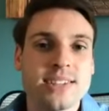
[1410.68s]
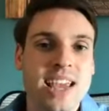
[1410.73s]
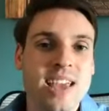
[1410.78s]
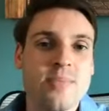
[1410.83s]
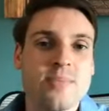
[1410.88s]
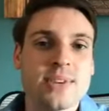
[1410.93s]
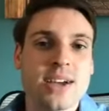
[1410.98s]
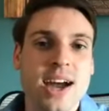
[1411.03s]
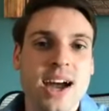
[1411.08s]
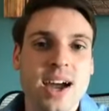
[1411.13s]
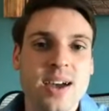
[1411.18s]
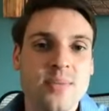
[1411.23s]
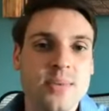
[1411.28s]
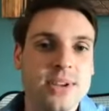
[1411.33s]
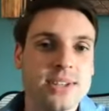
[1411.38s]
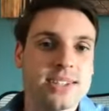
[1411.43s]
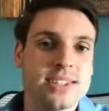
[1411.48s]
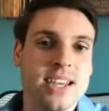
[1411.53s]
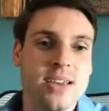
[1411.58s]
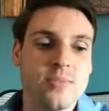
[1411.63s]
same
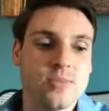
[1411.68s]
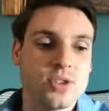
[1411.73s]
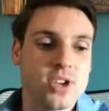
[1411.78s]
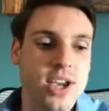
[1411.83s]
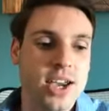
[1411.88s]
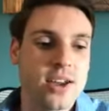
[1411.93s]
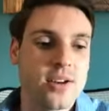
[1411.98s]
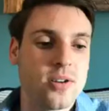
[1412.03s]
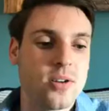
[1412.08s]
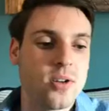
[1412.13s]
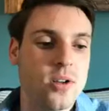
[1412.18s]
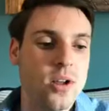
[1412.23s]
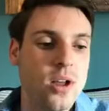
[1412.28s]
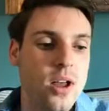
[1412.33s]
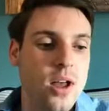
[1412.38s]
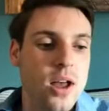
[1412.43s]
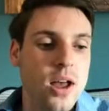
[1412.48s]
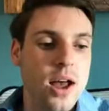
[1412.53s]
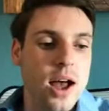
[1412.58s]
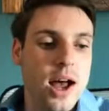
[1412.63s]
time, same channel.